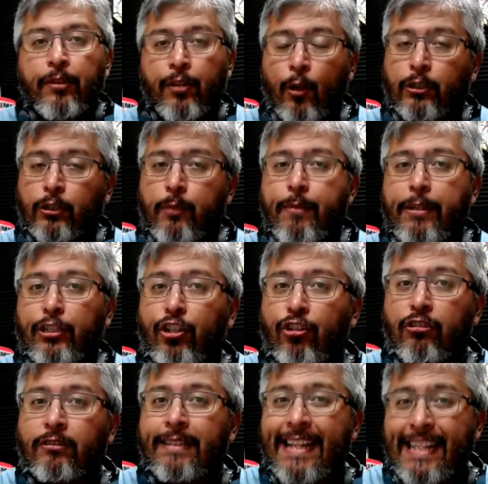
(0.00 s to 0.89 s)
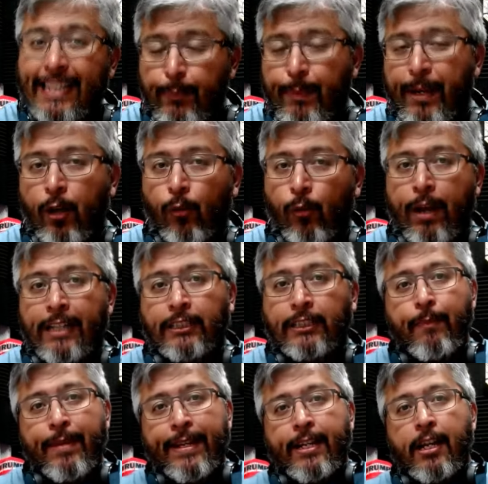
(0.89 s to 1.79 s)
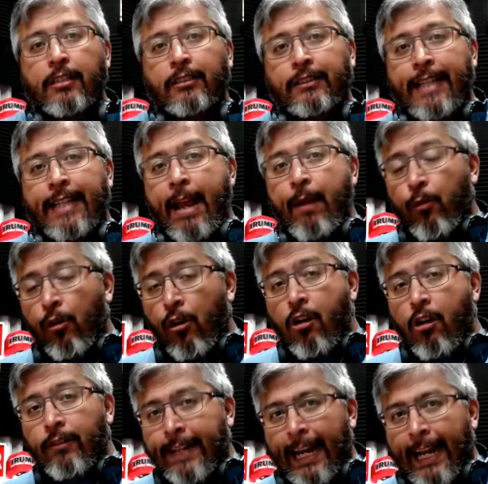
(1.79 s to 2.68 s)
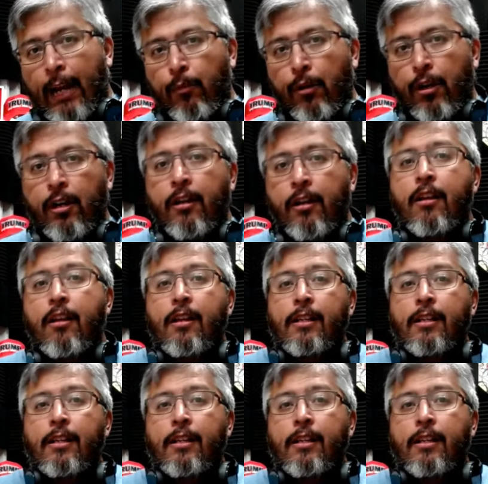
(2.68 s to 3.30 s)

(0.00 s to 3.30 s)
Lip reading: Those commissioners need to be arrested because they were on camera